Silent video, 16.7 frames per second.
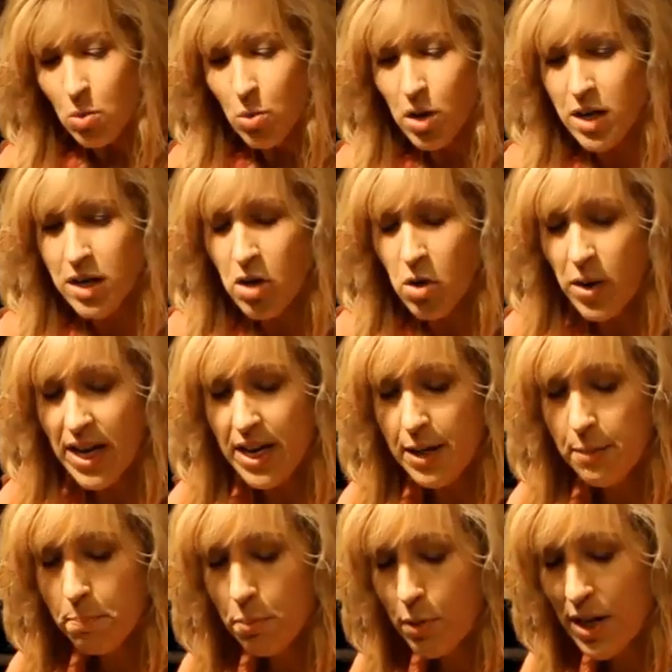We're gonna go ahead
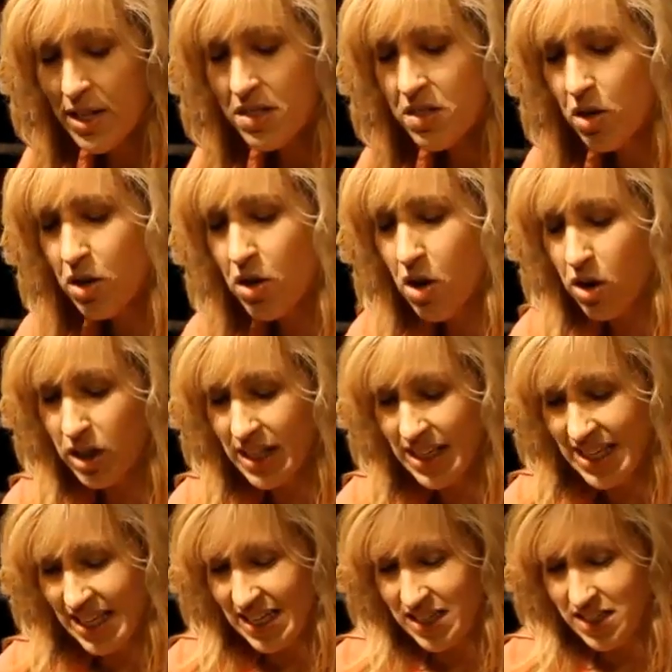and press our
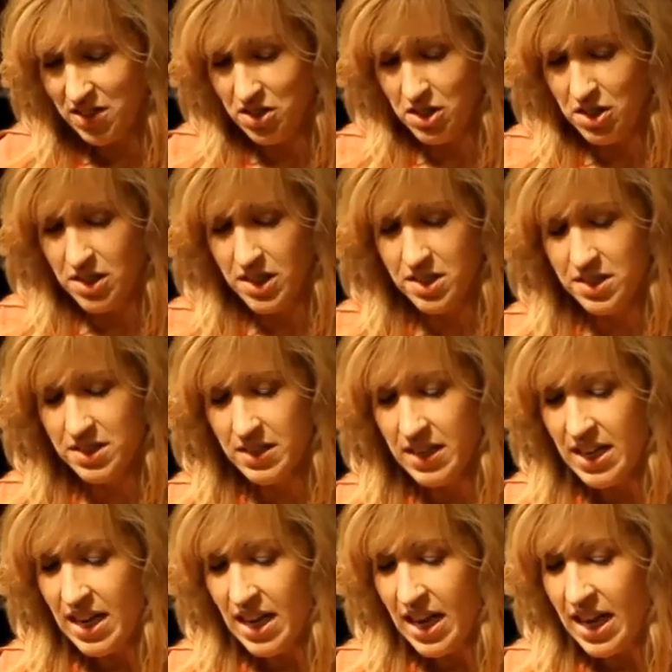garlic into this,
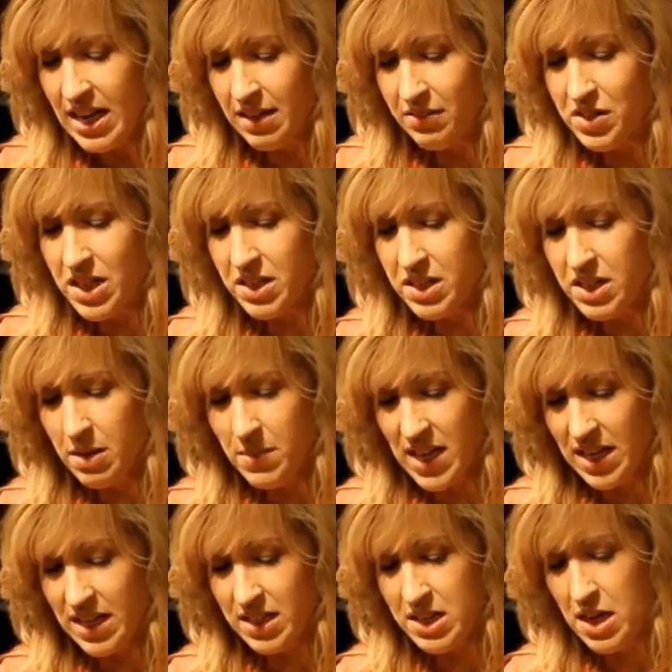and I've done some
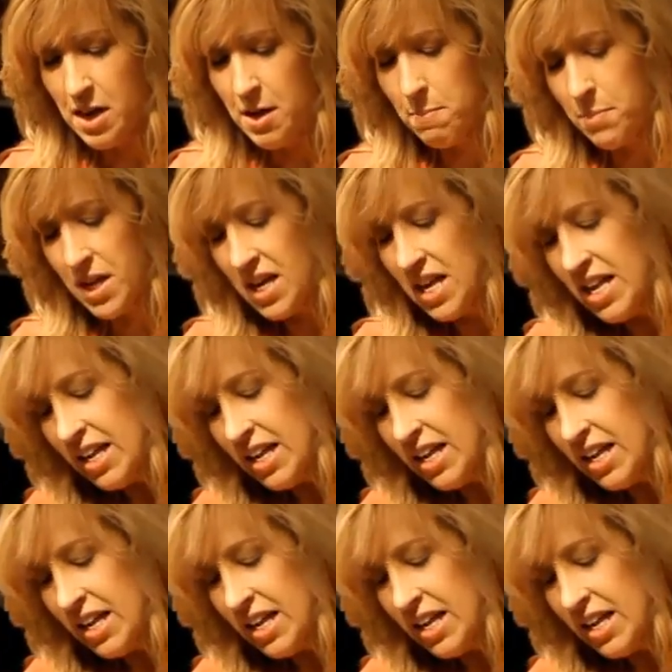ahead of time, but